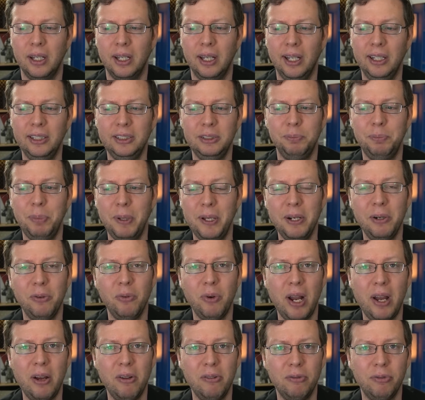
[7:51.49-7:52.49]
it's been
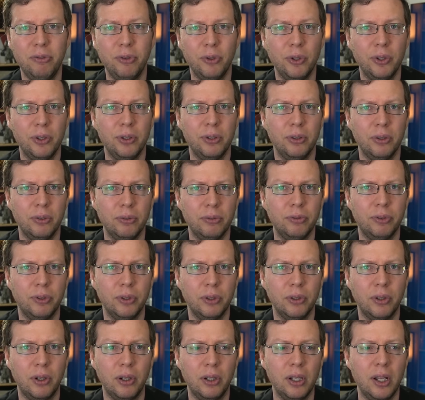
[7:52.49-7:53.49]
around for
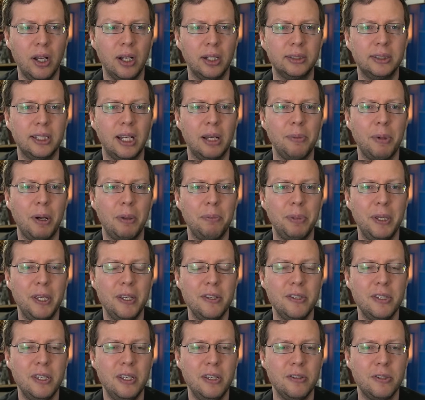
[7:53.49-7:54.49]
for a long time on
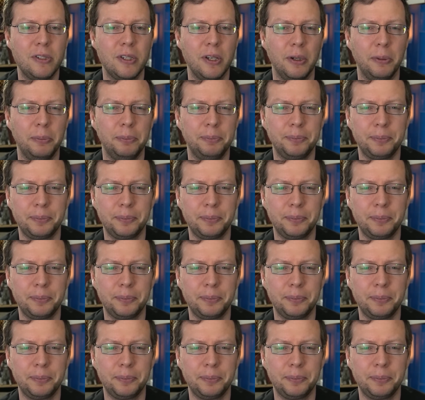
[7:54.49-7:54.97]
PC. So